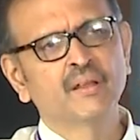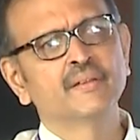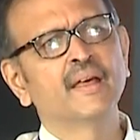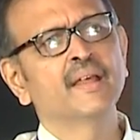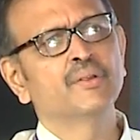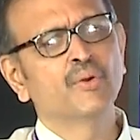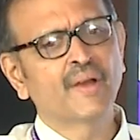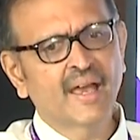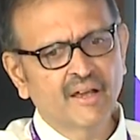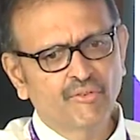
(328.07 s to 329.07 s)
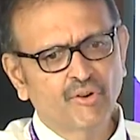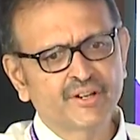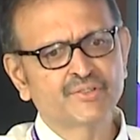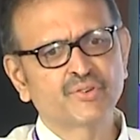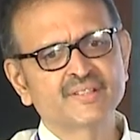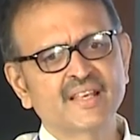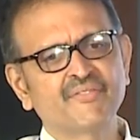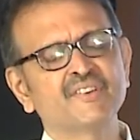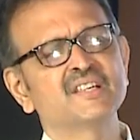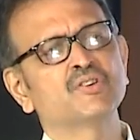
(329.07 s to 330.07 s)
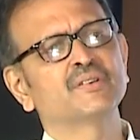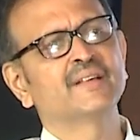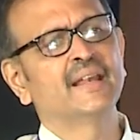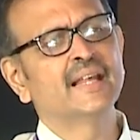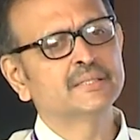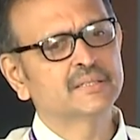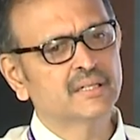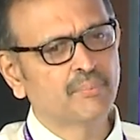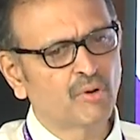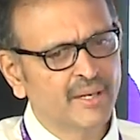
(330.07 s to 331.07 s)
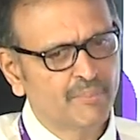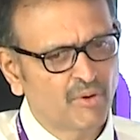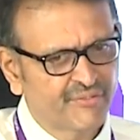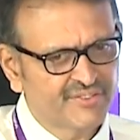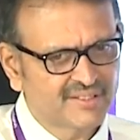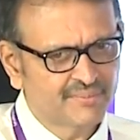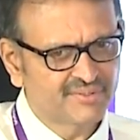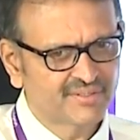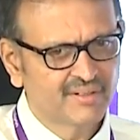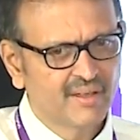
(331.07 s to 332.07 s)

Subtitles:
then you have what is known as FSH or the LH polymorphisms,